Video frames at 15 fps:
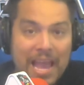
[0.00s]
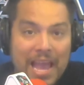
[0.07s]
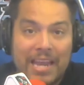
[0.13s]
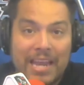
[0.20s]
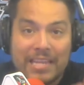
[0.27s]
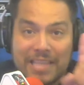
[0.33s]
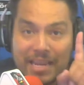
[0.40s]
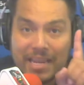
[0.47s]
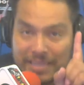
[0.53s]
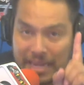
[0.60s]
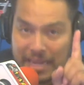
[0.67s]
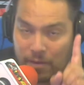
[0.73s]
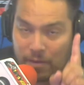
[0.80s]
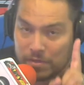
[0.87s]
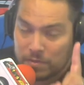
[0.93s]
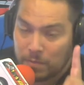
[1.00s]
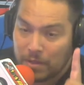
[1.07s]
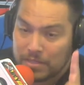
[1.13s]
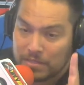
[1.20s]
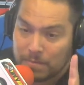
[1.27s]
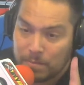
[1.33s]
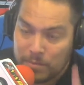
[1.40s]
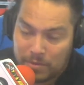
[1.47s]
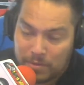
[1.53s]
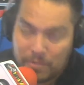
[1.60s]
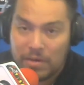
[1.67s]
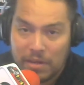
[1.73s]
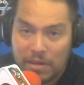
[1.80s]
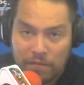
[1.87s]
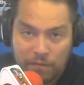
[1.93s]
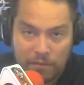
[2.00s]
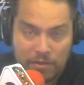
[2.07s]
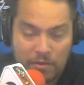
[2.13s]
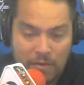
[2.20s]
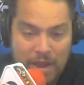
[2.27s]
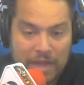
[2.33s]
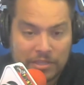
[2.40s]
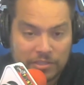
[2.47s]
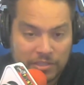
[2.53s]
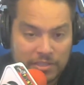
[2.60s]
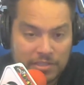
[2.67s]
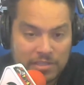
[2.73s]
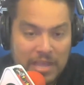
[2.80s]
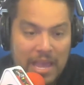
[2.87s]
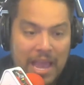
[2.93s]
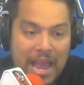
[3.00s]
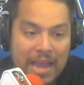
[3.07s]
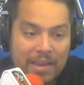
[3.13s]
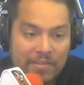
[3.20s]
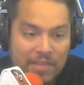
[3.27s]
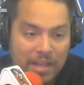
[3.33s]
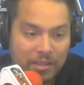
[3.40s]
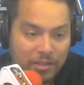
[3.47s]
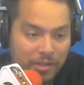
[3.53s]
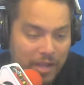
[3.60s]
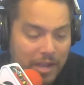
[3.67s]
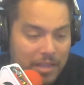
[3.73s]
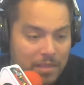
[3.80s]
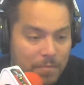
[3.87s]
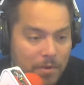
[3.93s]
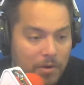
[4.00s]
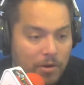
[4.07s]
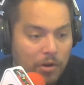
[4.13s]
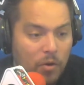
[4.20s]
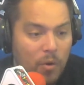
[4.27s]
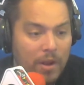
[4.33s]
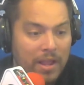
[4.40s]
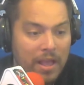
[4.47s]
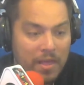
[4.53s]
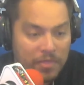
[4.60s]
and is not taking responsibility for their actions and is not looking in the mirror and going,